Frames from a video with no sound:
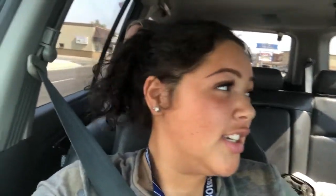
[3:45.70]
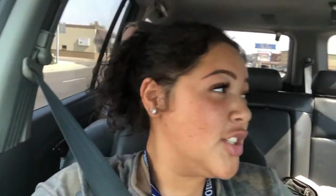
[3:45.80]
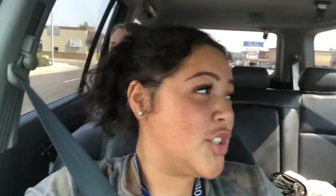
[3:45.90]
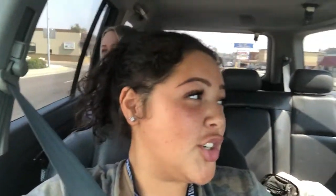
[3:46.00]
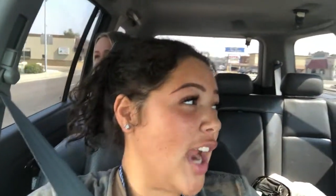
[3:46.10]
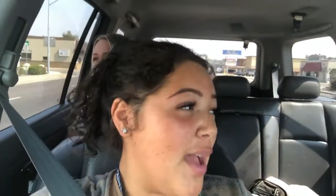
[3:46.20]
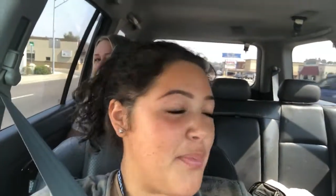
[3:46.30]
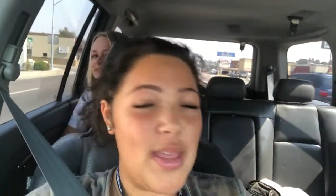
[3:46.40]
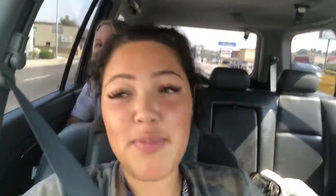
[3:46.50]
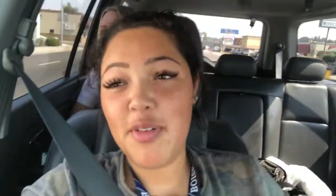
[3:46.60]
Strap
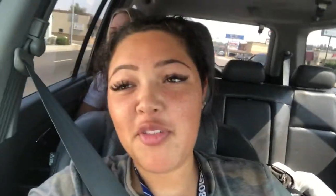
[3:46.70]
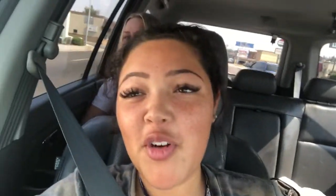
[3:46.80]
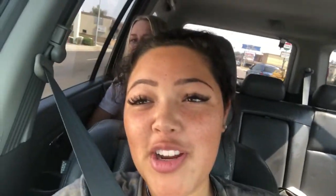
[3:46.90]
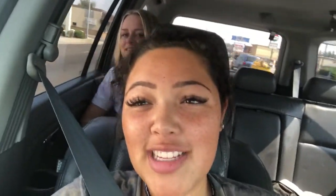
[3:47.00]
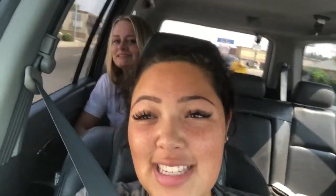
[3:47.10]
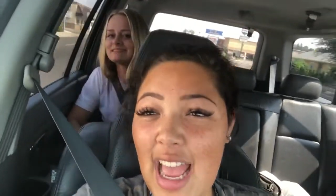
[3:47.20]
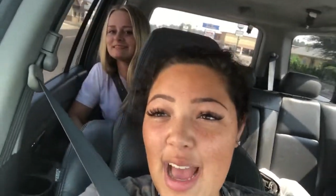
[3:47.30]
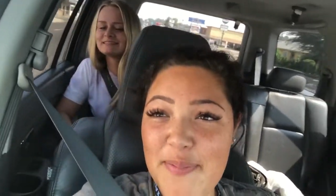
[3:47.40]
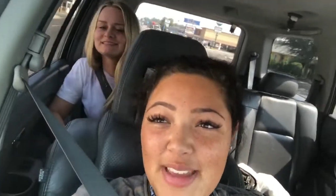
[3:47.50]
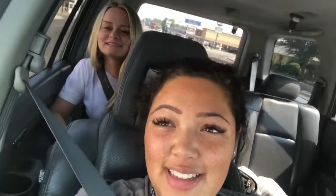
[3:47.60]
it before you
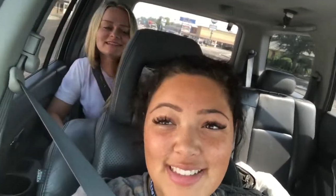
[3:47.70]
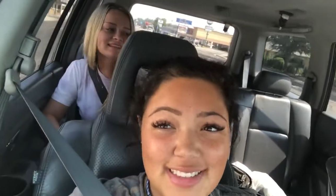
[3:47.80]
tap it.